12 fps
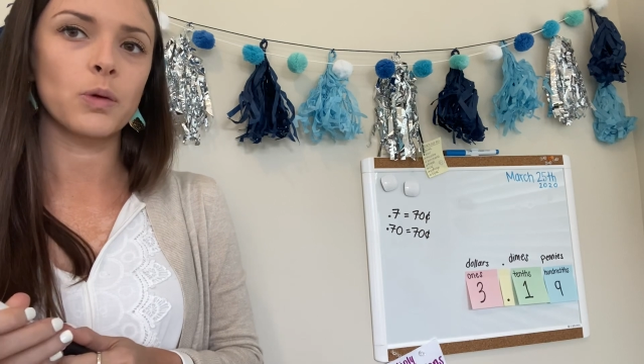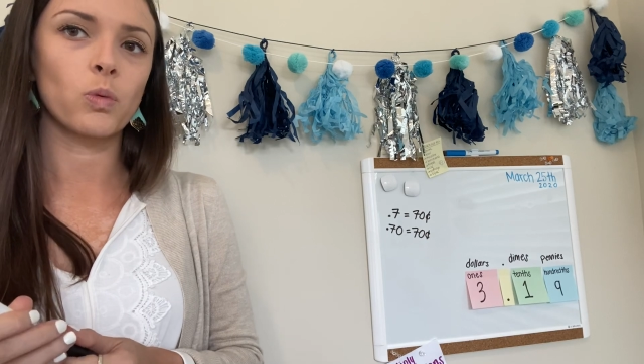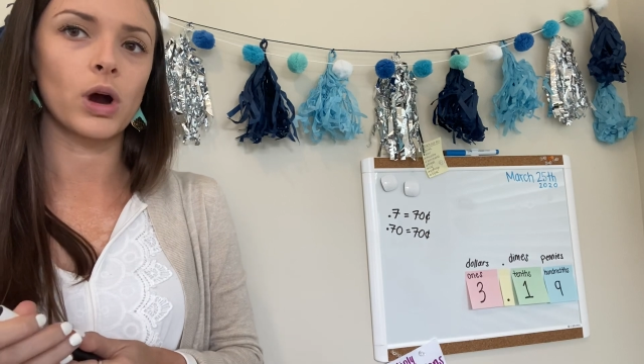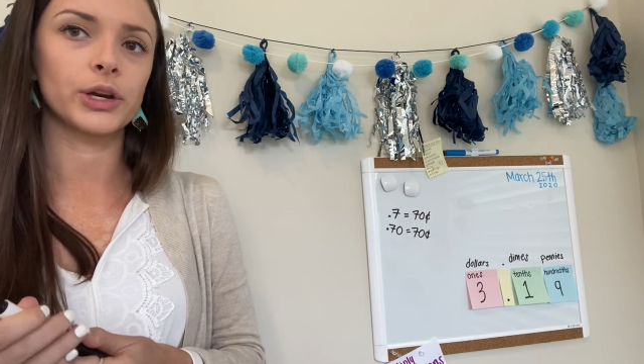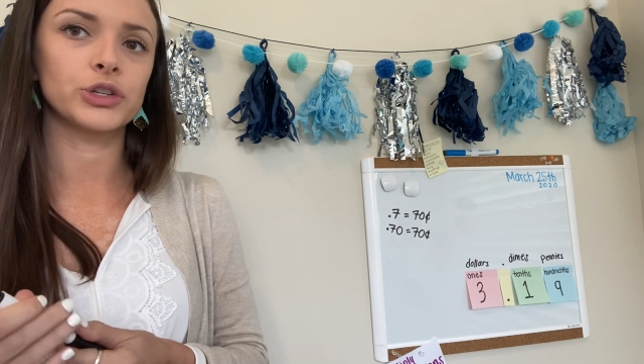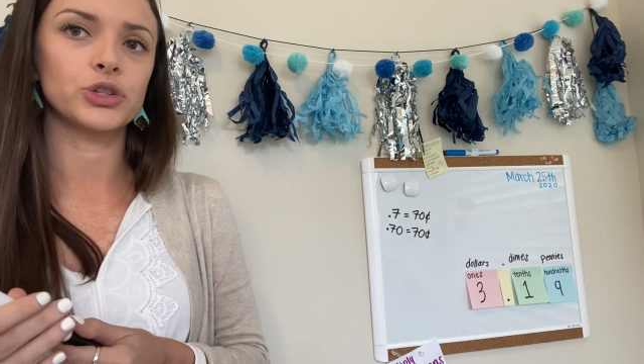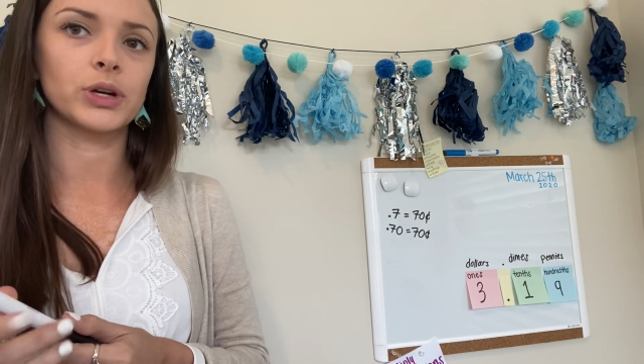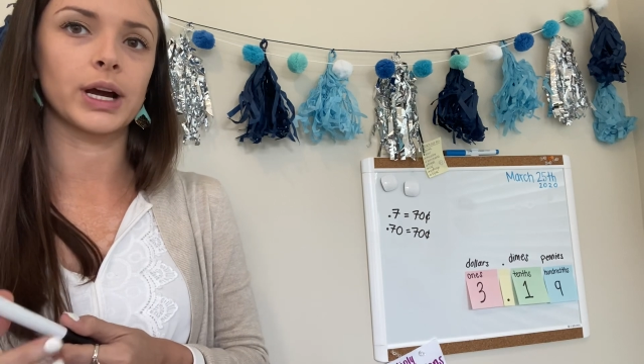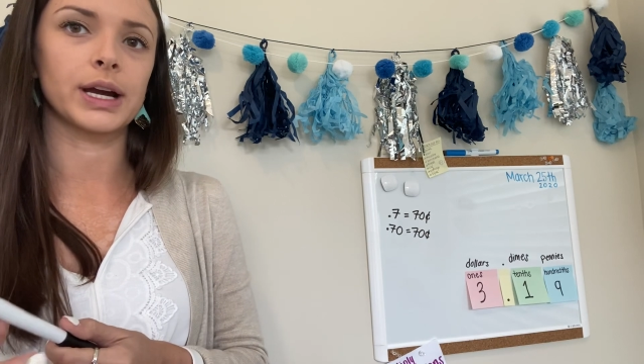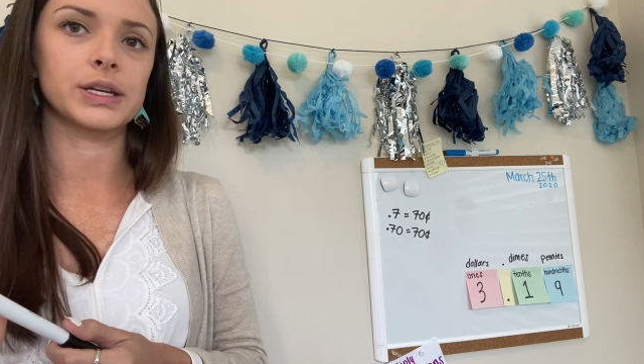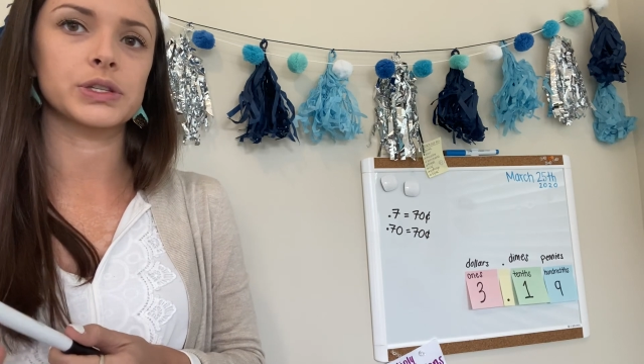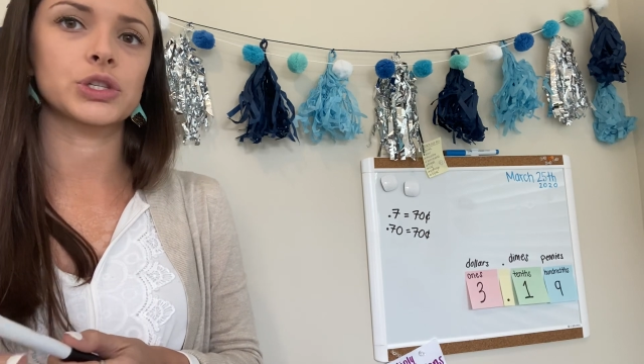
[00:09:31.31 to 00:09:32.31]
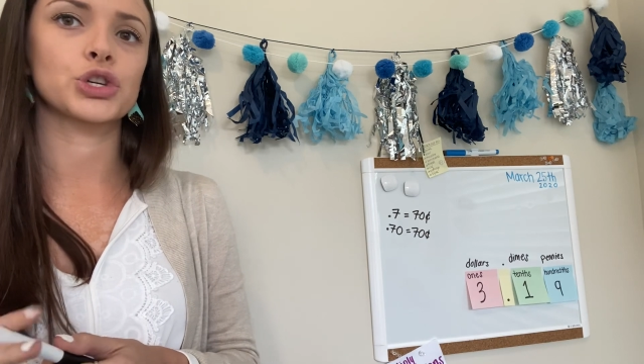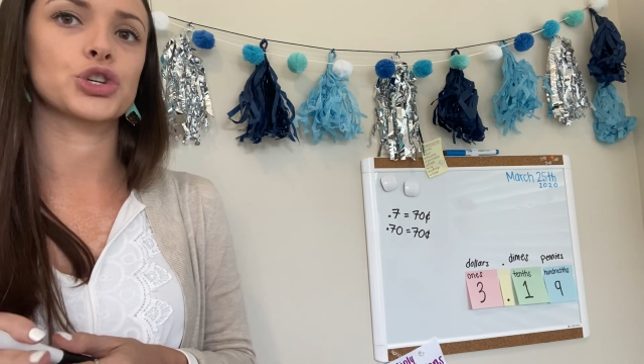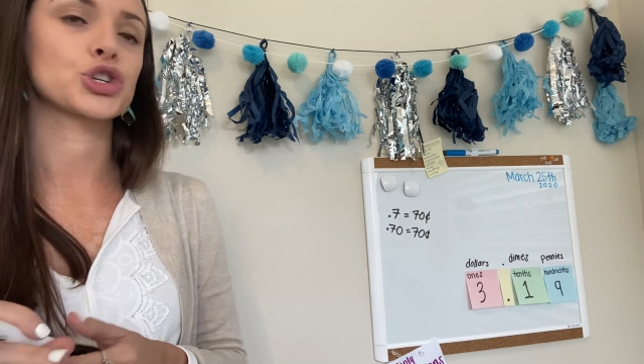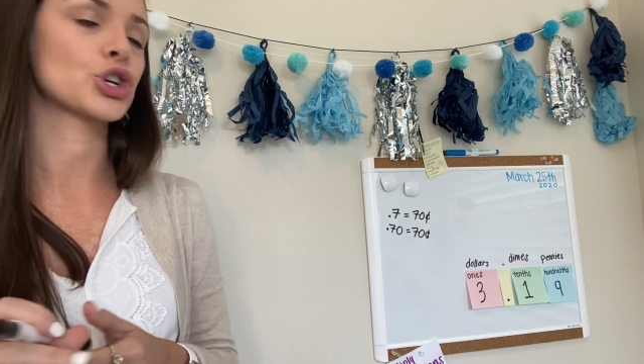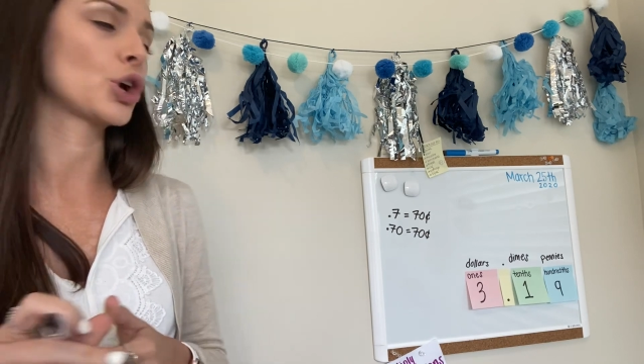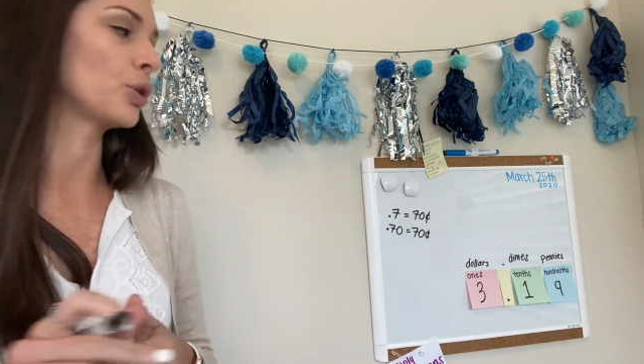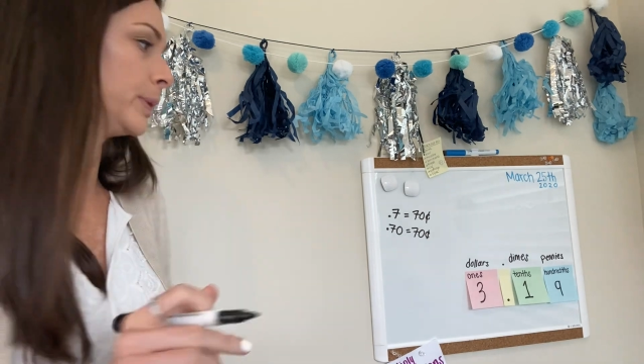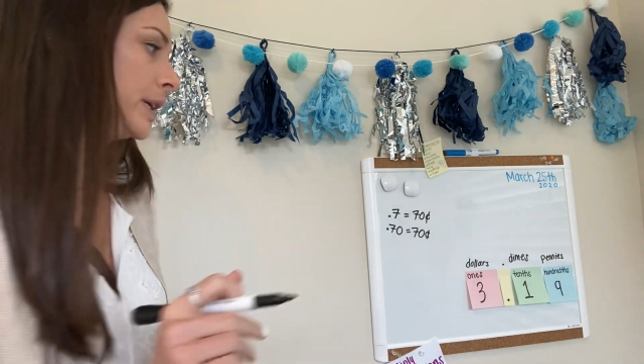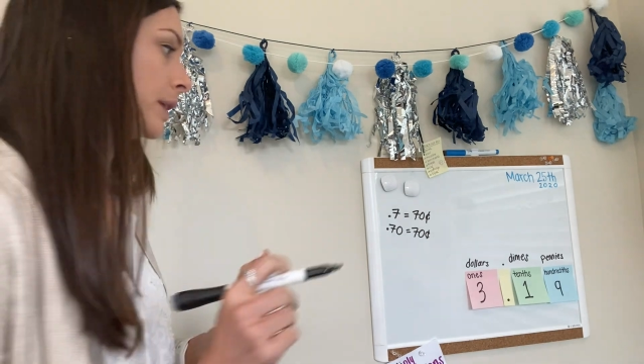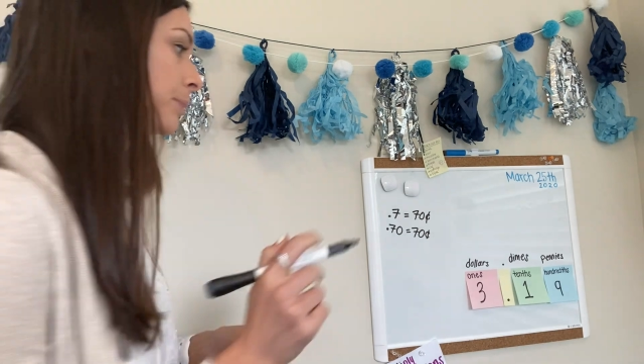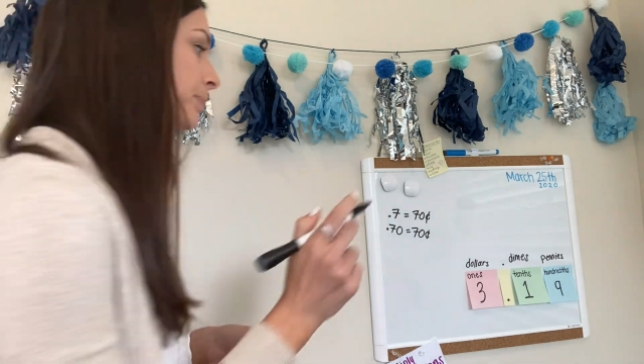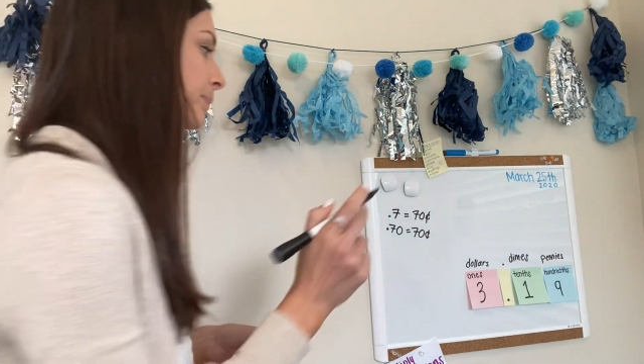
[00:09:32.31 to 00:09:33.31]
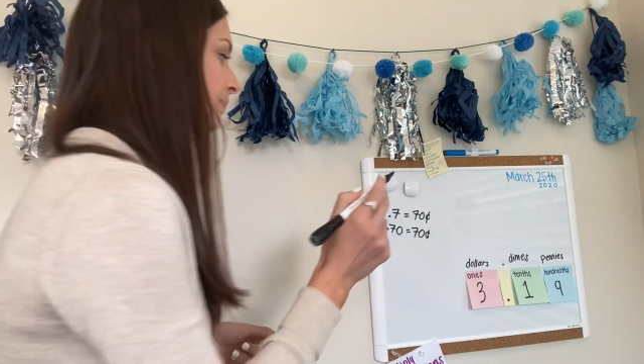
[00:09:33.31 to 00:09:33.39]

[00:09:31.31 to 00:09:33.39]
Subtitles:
wanted you guys to show me